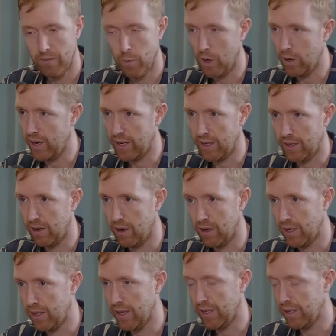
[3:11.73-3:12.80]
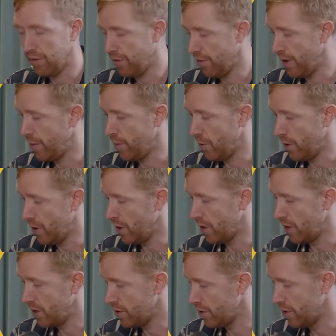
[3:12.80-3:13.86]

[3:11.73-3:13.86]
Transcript: well-architected framework,